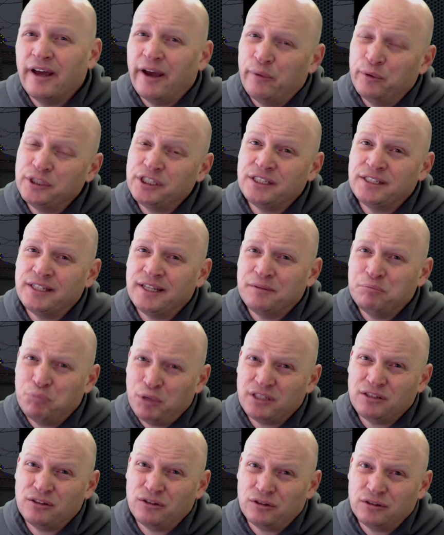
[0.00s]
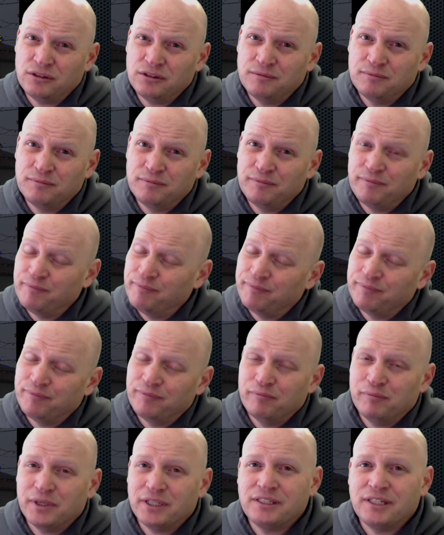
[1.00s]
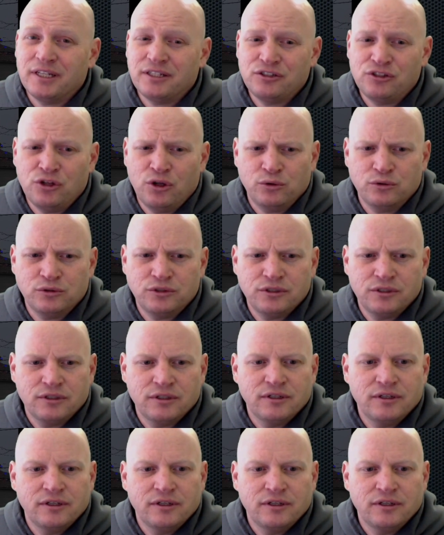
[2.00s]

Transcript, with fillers: I wish it said pixels, but it says nodes.